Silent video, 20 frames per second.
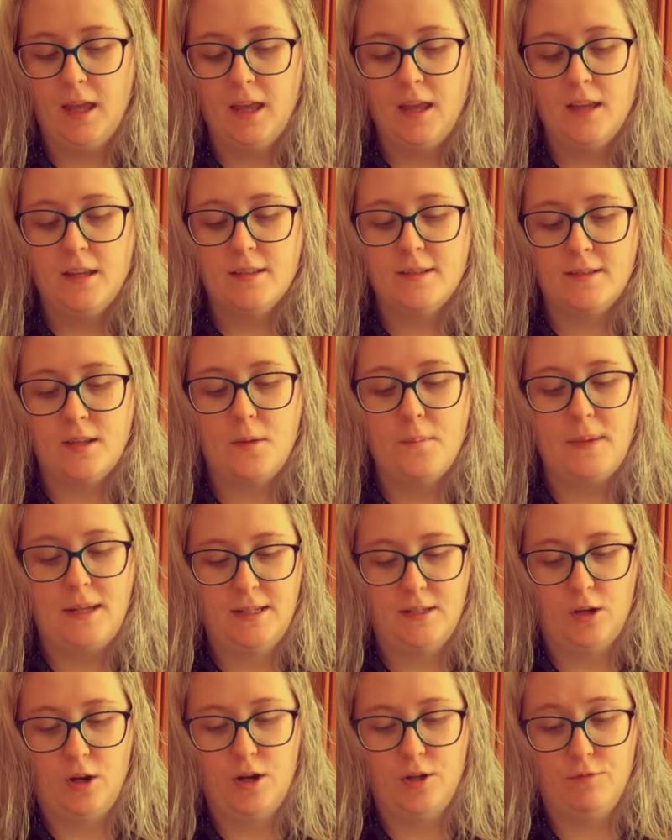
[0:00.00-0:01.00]
Some
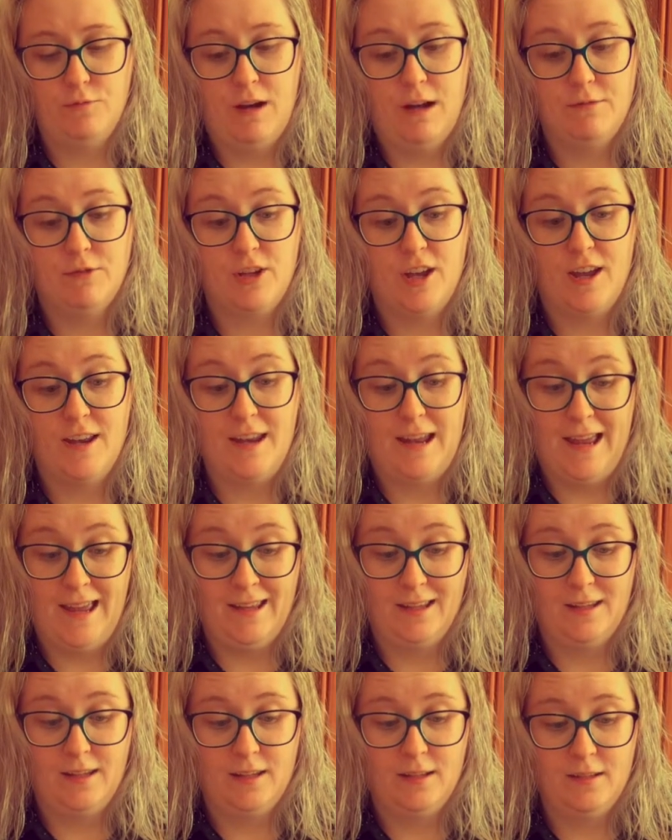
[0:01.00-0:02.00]
he tied round her
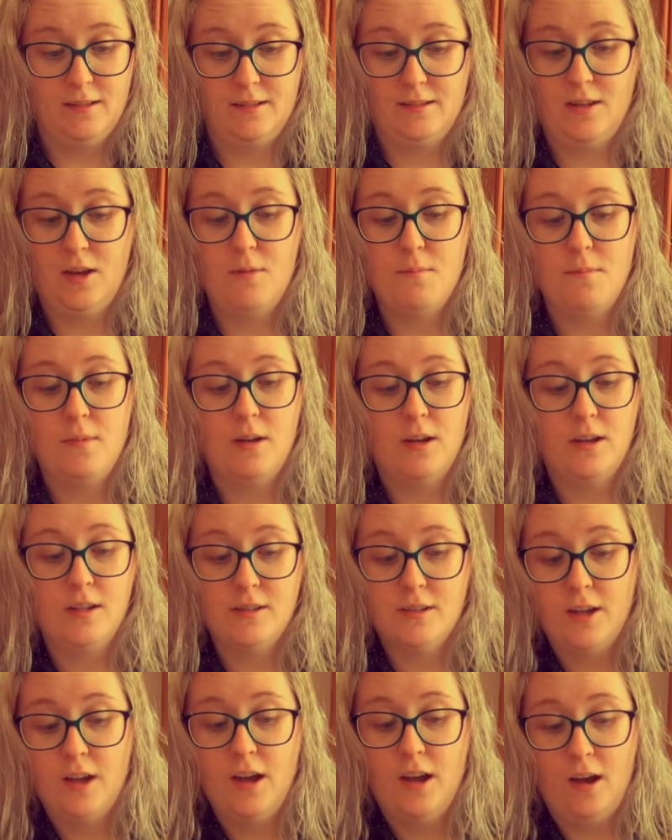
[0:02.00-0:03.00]
neck, some
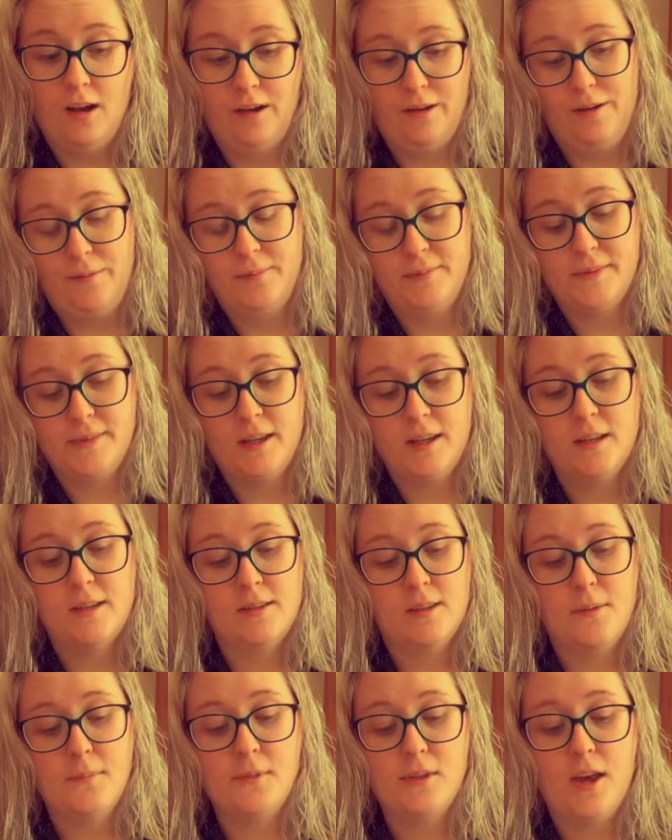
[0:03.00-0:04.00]
under her arms,
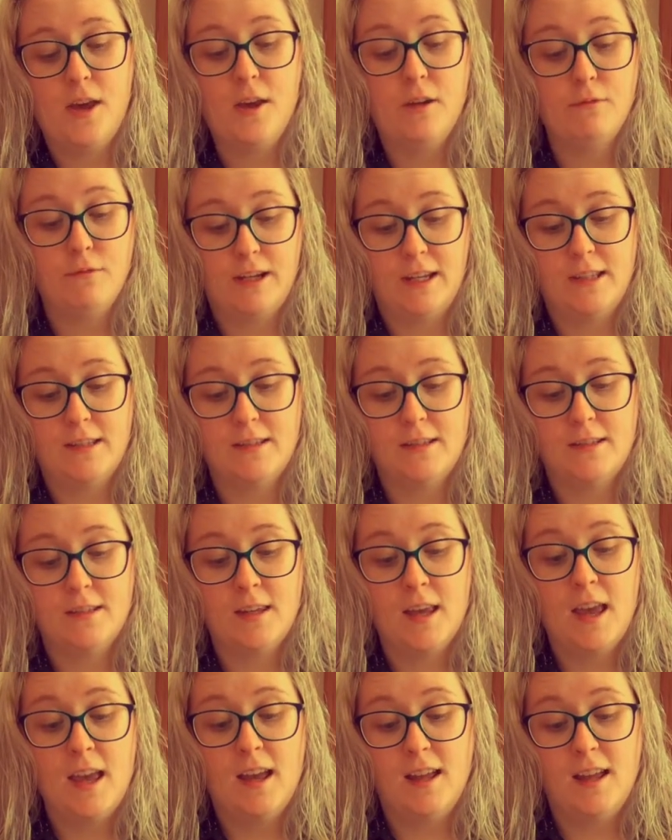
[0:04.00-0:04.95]
some to her wrists,